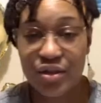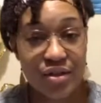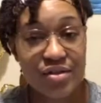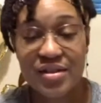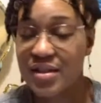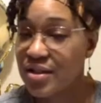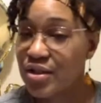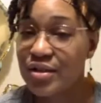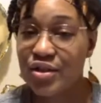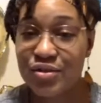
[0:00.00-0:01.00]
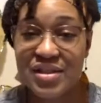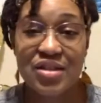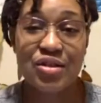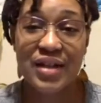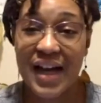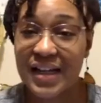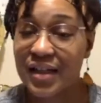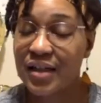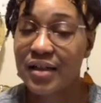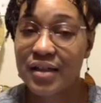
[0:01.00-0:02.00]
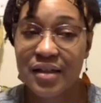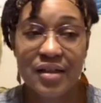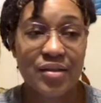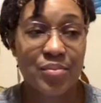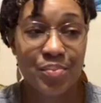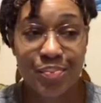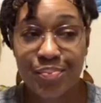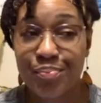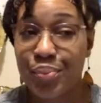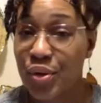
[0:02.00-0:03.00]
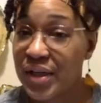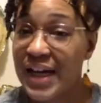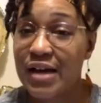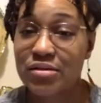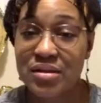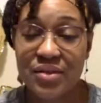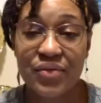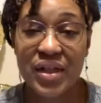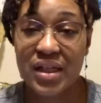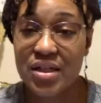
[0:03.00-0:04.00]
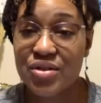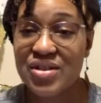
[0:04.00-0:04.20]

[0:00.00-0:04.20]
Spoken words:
you still gotta put out the video.